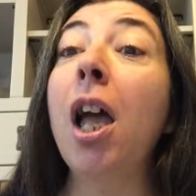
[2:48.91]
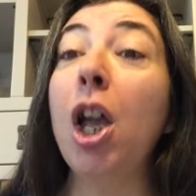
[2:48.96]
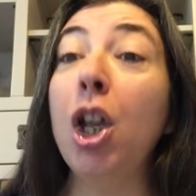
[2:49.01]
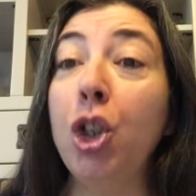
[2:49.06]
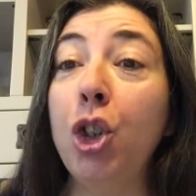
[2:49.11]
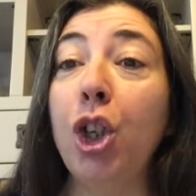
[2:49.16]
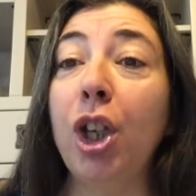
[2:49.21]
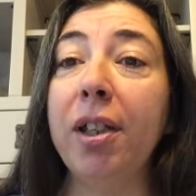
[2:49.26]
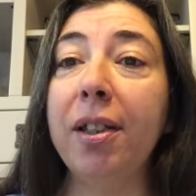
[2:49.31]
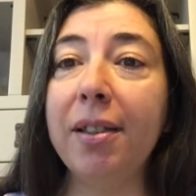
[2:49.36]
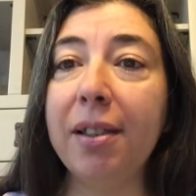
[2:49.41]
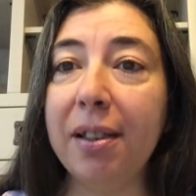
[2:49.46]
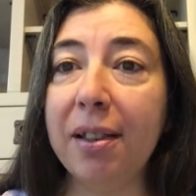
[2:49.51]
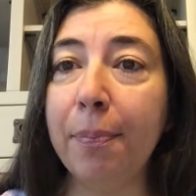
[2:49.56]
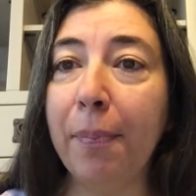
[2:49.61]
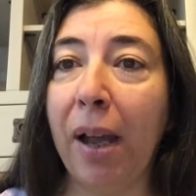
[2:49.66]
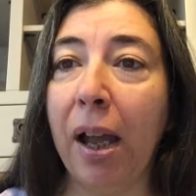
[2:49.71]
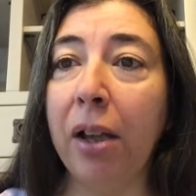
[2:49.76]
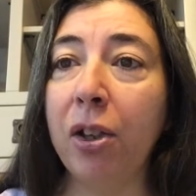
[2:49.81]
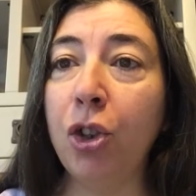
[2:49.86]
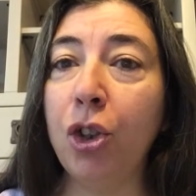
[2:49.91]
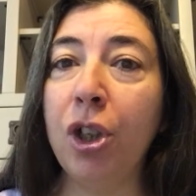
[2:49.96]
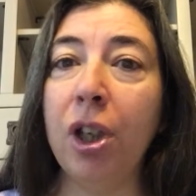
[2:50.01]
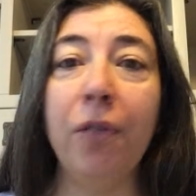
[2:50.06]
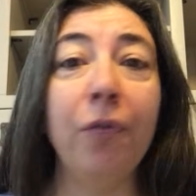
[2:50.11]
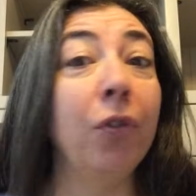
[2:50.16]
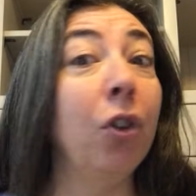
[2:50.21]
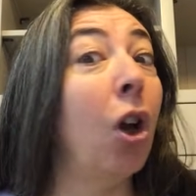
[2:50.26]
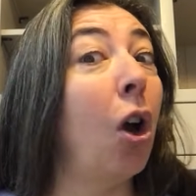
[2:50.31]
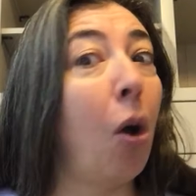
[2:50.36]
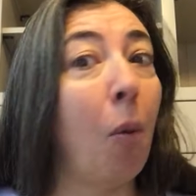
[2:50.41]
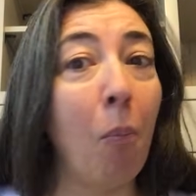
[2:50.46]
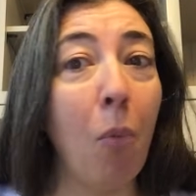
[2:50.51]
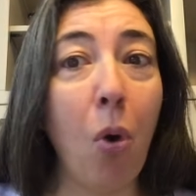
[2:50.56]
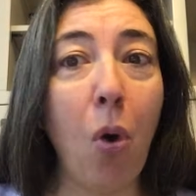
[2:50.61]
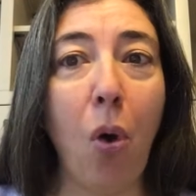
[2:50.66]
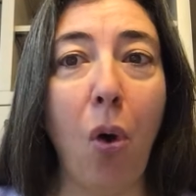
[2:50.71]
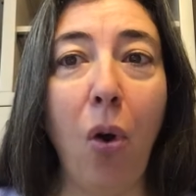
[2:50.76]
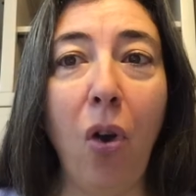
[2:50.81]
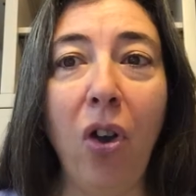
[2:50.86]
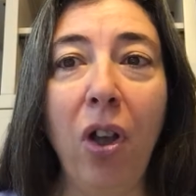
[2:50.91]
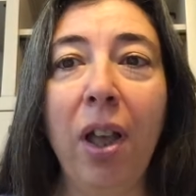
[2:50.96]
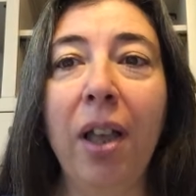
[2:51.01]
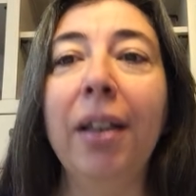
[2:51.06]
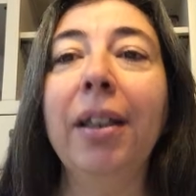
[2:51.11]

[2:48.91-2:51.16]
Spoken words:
just as much, if not more,